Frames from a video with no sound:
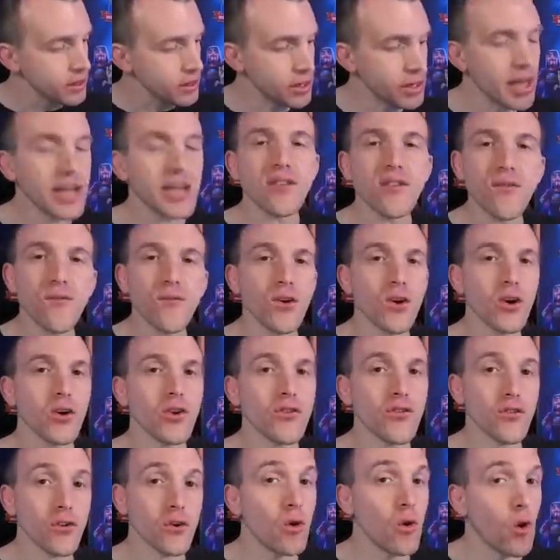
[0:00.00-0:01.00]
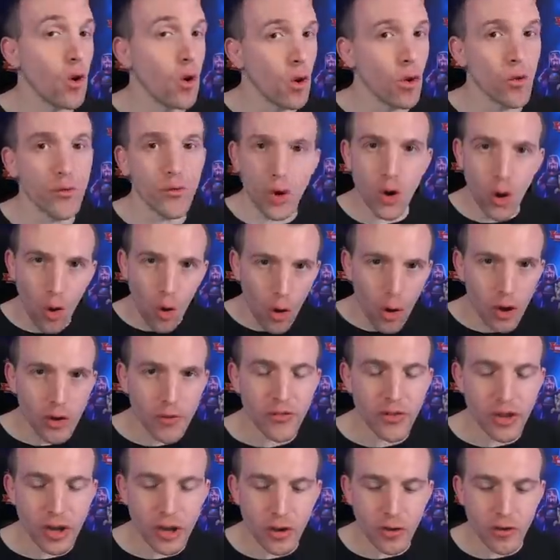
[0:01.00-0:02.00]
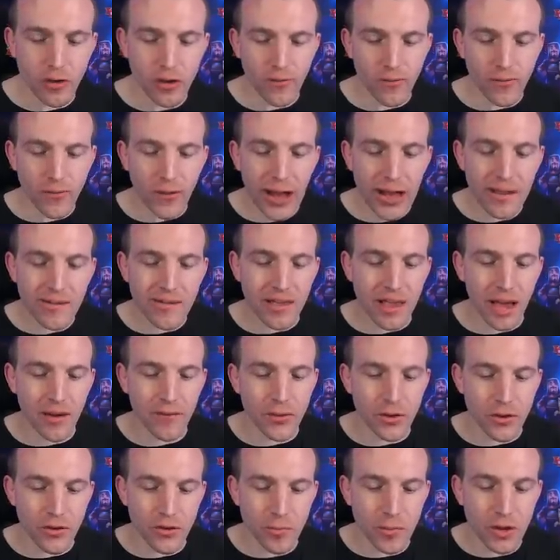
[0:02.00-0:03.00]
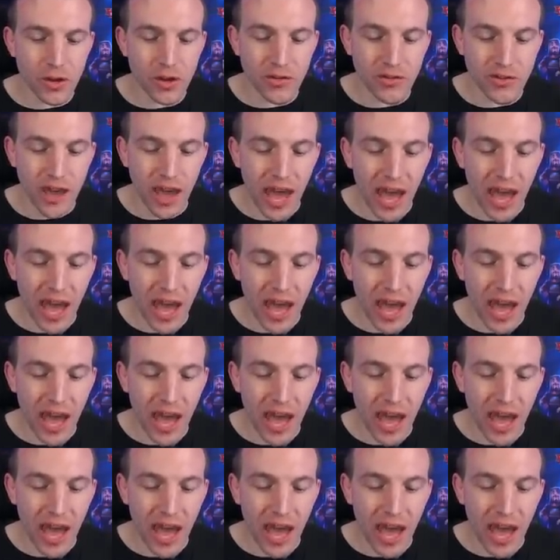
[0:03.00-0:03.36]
Let's first go over all of the new defense levels because